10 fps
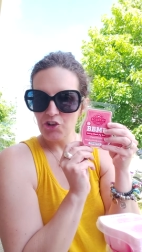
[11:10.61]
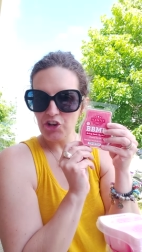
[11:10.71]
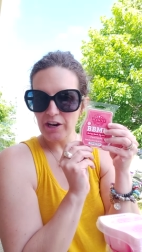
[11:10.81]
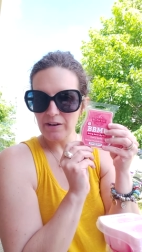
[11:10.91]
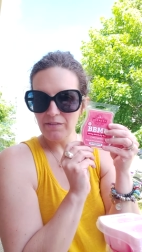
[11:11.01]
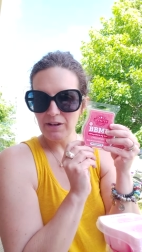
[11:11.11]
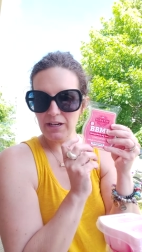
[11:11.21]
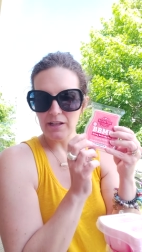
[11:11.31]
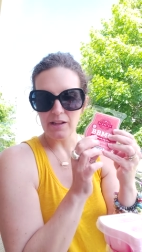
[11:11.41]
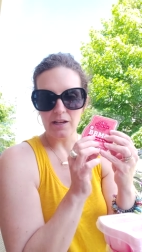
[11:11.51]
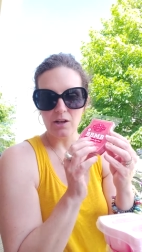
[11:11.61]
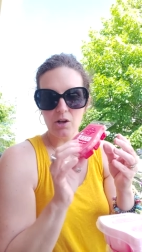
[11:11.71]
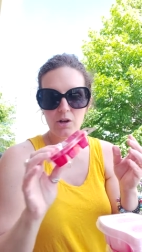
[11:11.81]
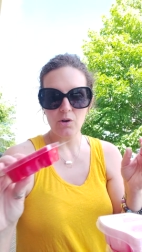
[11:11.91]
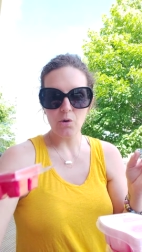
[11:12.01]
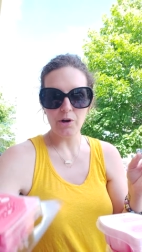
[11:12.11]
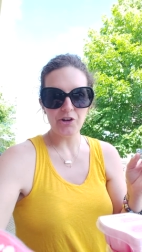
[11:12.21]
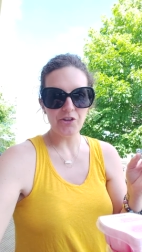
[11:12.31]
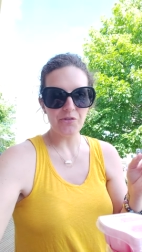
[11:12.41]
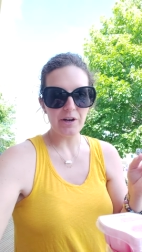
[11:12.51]
Cherry vanilla
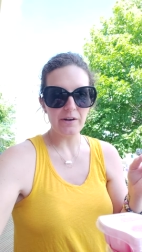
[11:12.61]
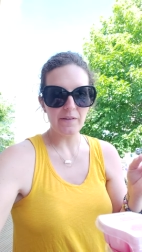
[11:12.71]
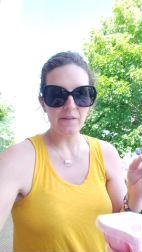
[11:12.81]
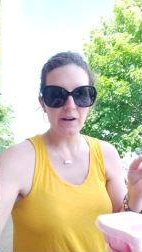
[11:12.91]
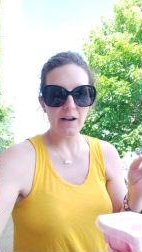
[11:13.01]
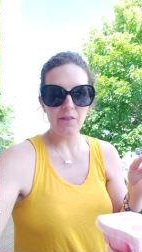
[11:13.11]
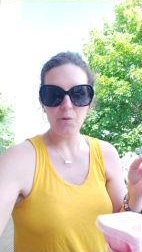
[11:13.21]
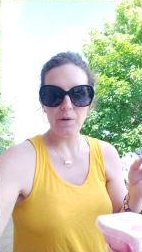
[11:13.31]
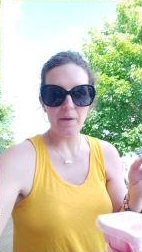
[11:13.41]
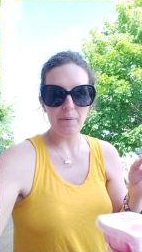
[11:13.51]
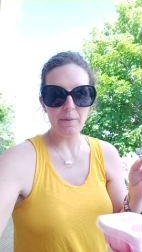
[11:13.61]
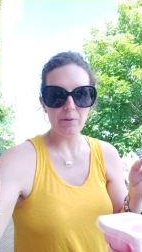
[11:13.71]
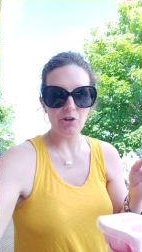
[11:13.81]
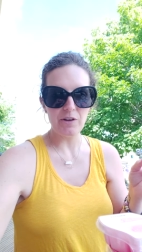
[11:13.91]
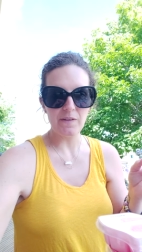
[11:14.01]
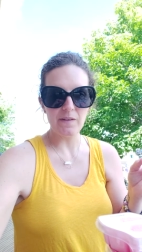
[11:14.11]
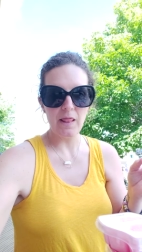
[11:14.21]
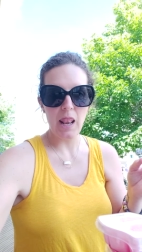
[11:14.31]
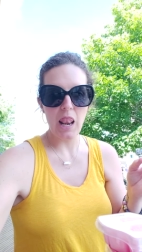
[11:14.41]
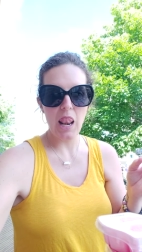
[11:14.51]
gorgeous fragrance. Another one that people just
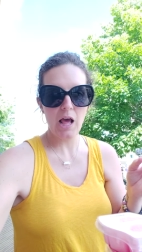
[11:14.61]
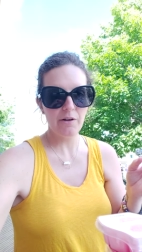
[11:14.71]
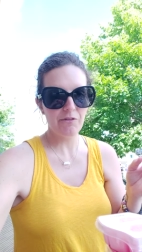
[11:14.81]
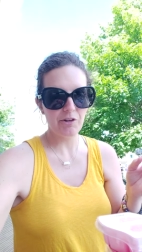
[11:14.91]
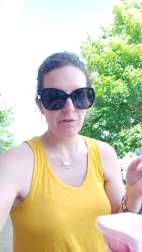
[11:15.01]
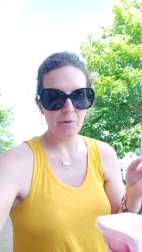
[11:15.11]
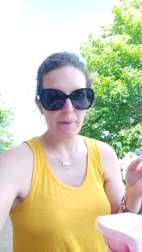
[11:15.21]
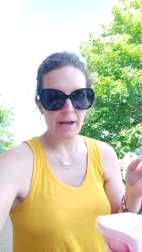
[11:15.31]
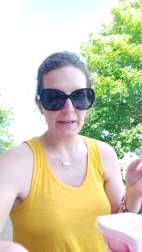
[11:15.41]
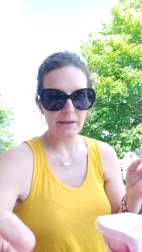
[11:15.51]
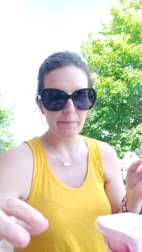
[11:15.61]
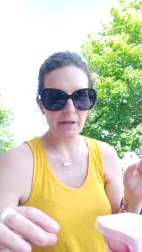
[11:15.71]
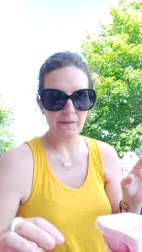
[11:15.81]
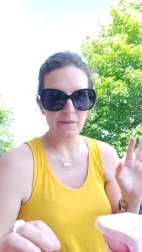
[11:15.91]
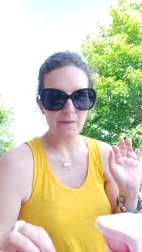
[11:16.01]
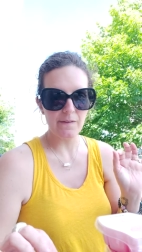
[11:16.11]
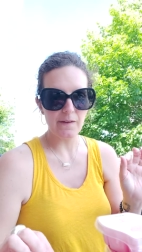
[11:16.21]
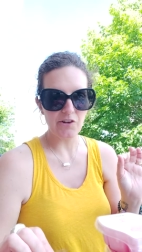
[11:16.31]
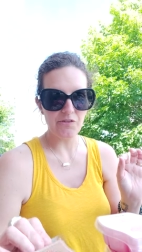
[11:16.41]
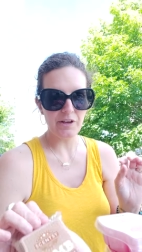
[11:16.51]
love to vote back in because it's
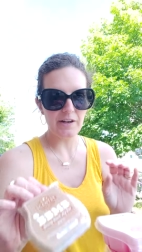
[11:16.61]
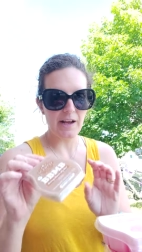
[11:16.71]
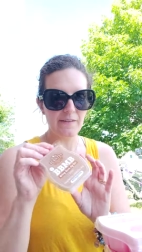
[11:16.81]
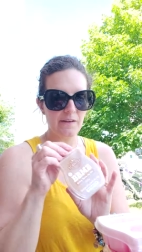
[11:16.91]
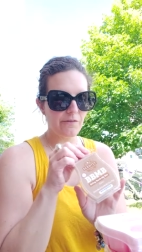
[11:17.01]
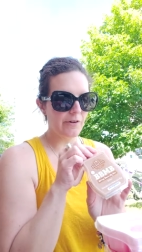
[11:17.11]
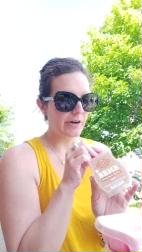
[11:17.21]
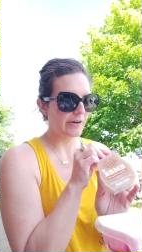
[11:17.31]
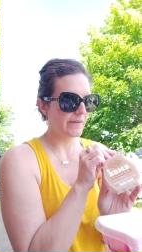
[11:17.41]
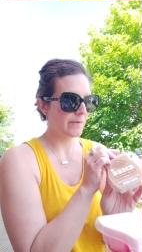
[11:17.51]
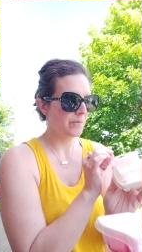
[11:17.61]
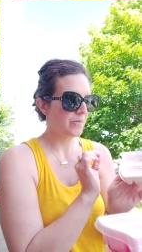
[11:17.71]
such a fantastic fragrance.